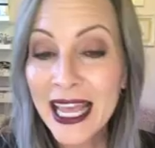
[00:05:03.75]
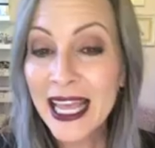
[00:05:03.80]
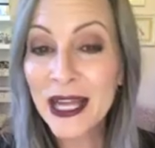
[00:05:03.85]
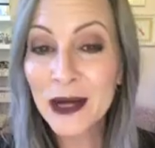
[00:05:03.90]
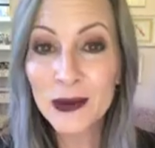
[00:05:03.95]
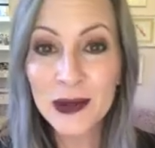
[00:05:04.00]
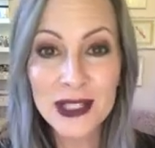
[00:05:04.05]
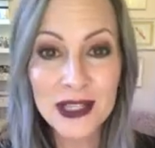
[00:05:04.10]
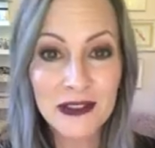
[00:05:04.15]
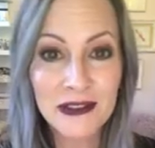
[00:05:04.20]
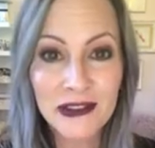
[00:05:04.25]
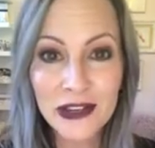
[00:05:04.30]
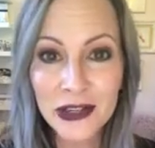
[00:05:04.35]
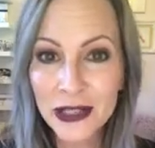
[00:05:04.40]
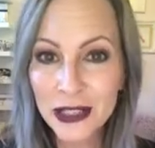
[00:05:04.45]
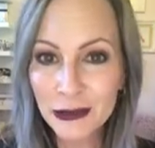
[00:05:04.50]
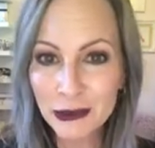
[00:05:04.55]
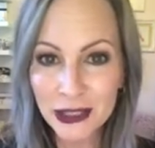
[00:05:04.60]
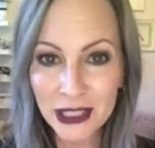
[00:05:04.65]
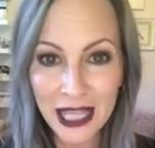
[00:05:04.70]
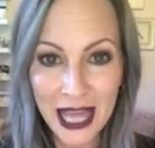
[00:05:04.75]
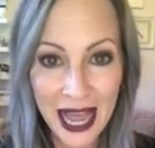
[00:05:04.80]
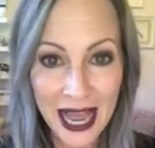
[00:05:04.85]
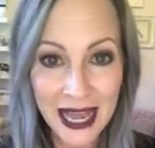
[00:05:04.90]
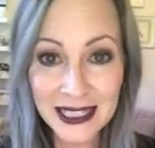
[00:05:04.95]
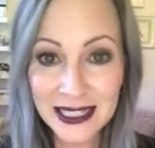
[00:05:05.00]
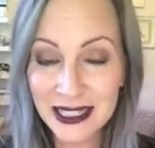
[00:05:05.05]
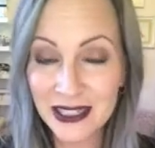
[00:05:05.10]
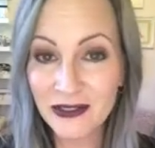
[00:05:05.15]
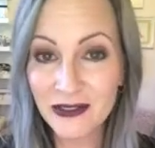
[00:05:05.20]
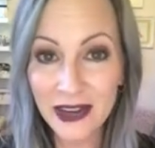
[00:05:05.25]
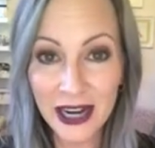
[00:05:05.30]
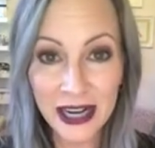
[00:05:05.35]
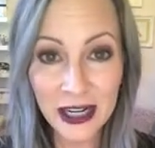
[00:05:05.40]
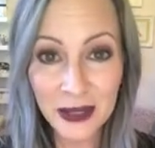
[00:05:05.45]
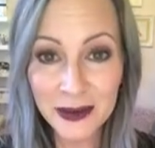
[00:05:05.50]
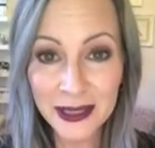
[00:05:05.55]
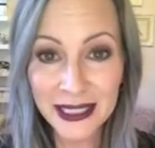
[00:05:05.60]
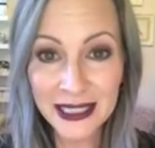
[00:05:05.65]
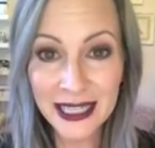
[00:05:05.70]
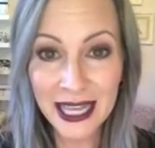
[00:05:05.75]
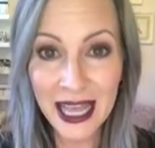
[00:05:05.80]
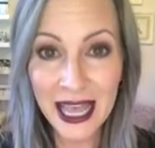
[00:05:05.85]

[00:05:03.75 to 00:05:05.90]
It was a very relaxed environment.